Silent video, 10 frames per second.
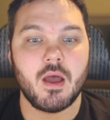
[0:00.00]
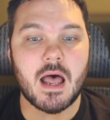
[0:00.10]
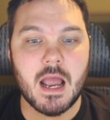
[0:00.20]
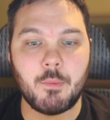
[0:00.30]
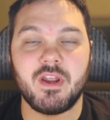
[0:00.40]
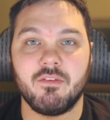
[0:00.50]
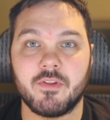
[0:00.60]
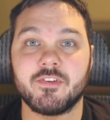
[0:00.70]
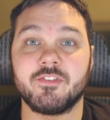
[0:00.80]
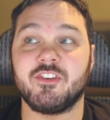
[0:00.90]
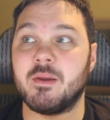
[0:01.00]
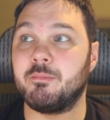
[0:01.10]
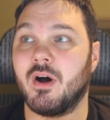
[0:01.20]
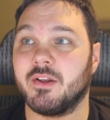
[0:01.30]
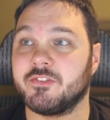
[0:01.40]
I would give this a C+.
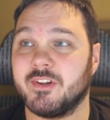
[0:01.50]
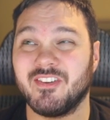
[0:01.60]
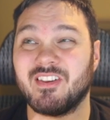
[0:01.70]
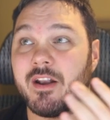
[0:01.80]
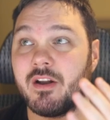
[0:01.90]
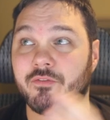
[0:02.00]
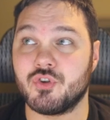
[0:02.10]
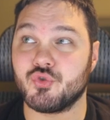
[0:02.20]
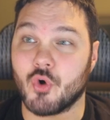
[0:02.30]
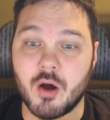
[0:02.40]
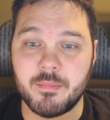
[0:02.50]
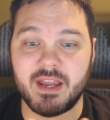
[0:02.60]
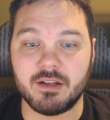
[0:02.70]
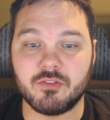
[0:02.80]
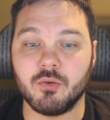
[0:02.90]
It's not enough to draw me
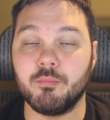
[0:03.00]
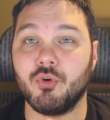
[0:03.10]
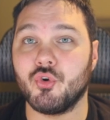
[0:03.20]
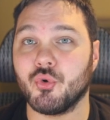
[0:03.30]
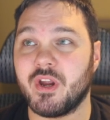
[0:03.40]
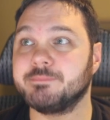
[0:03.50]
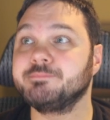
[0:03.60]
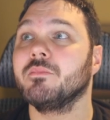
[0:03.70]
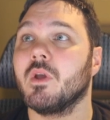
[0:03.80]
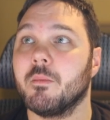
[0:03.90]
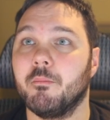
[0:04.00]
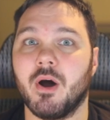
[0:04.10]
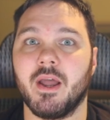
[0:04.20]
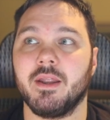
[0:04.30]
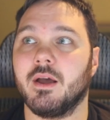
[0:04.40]
into blue-green,
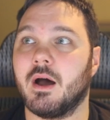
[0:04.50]
but